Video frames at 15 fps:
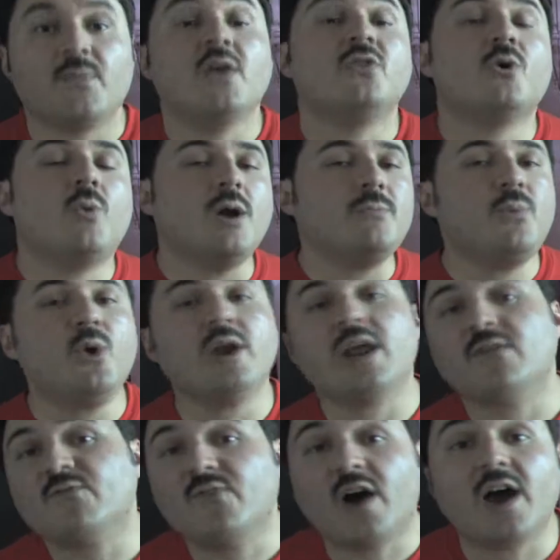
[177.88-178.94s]
The
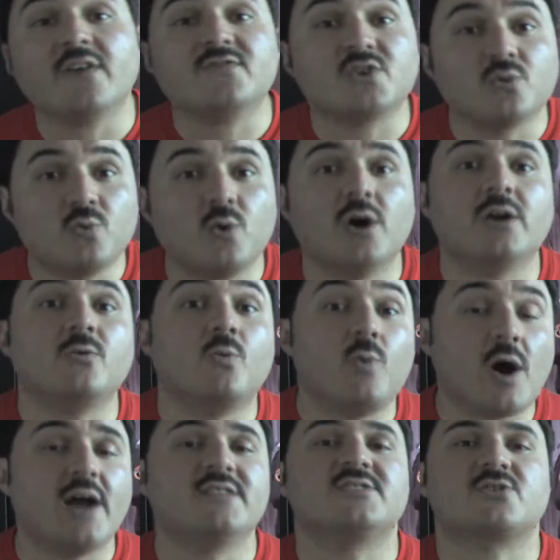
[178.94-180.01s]
1.85 to 1
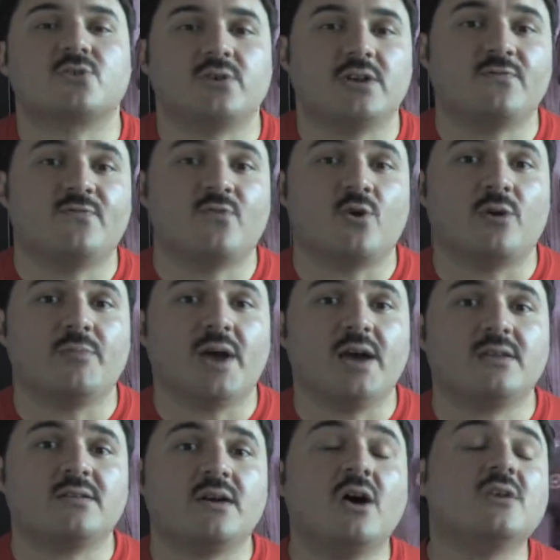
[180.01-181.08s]
widescreen
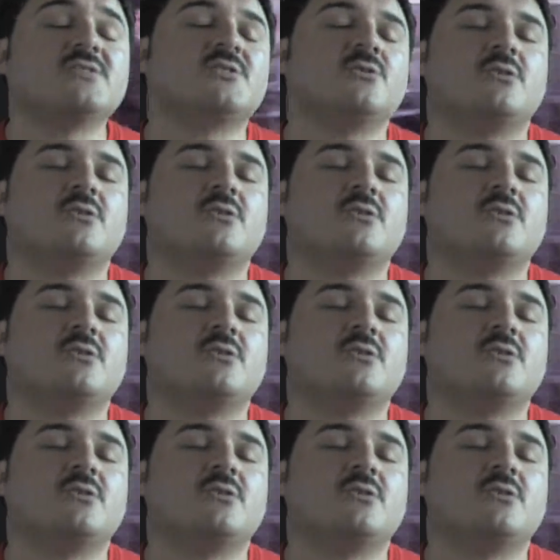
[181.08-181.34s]
format, also